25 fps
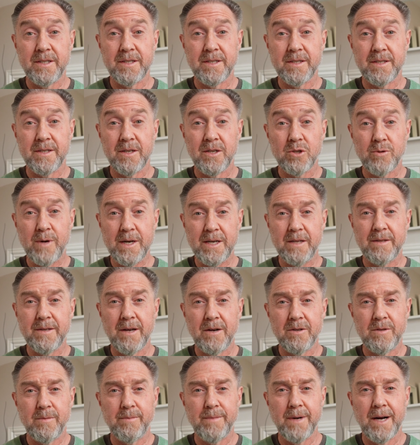
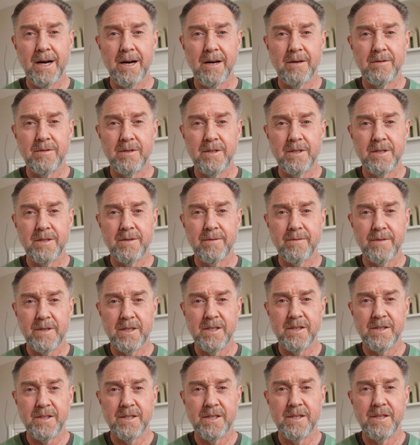£20,000, for
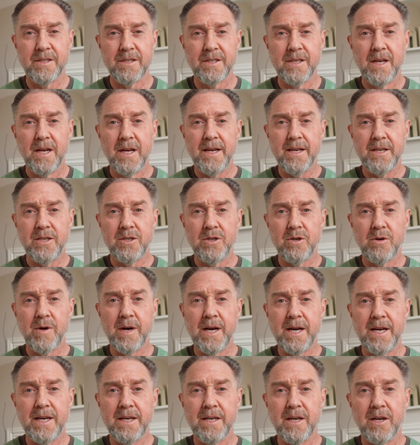instance, into
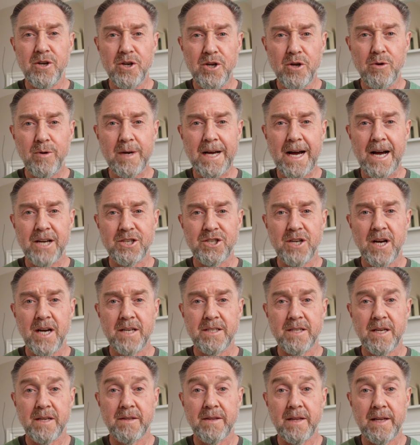a new cash
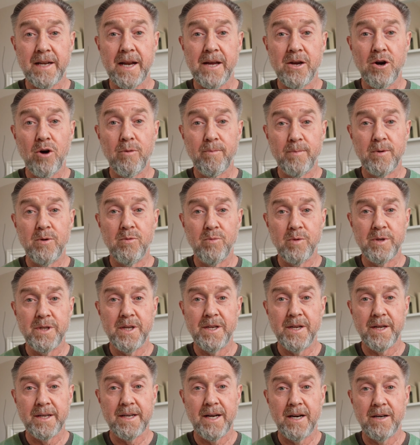ISA that I open within
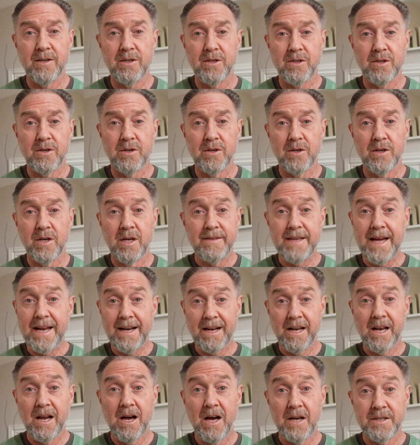the current year, then
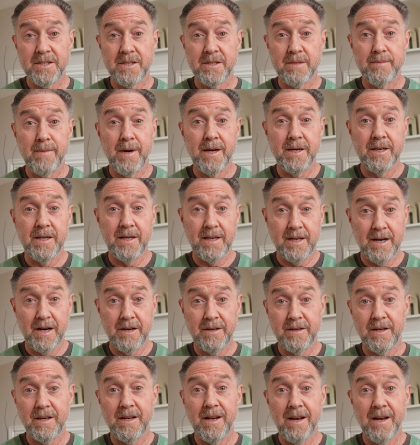classed as my current